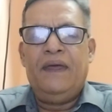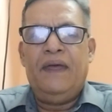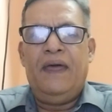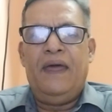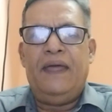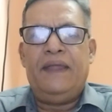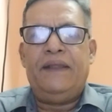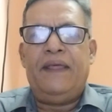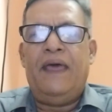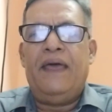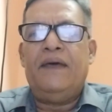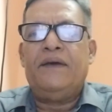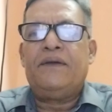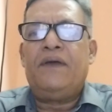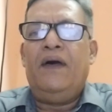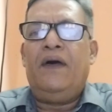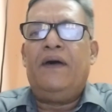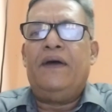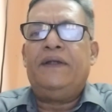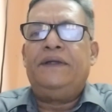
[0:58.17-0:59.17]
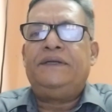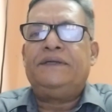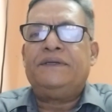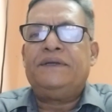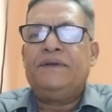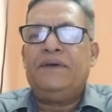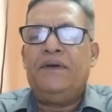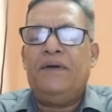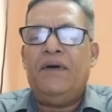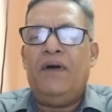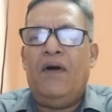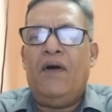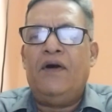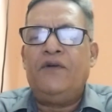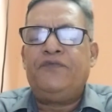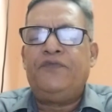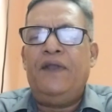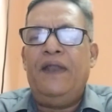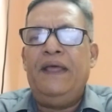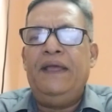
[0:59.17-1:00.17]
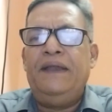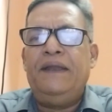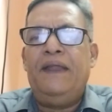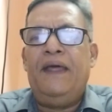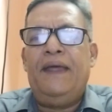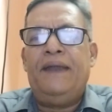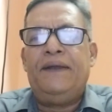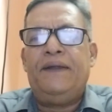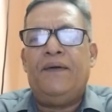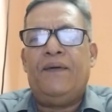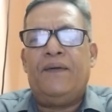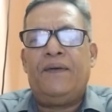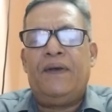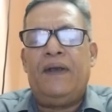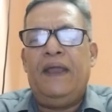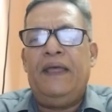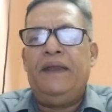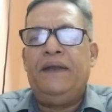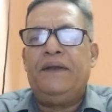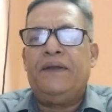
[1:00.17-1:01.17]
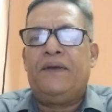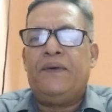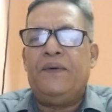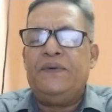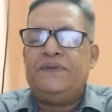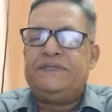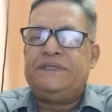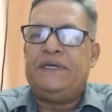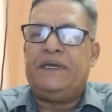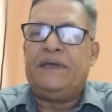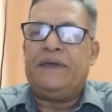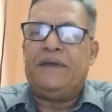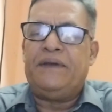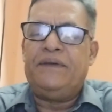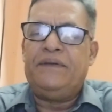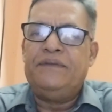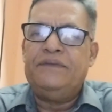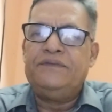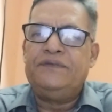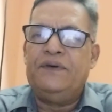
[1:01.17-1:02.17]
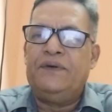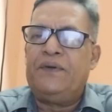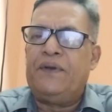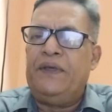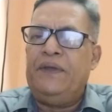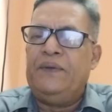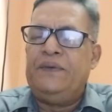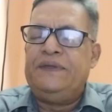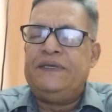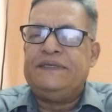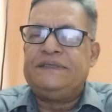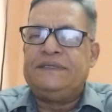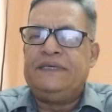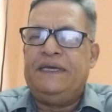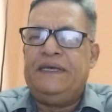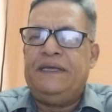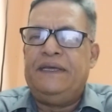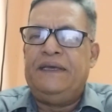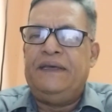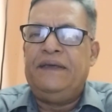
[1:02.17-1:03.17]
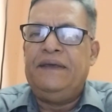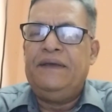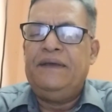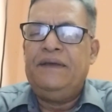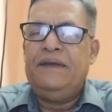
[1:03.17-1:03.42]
And I have got offline and online coaching for UGC